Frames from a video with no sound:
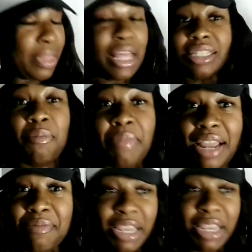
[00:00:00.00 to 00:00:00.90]
Don't
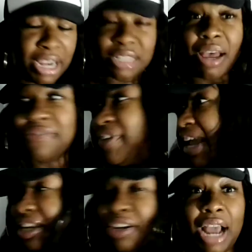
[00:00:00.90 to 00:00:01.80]
make me. Where's my
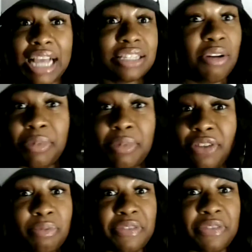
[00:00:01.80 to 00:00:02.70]
fan? You guys know I'm good
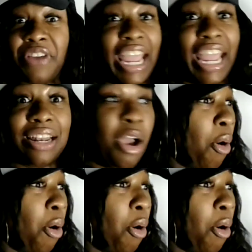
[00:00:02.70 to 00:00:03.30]
for my fan.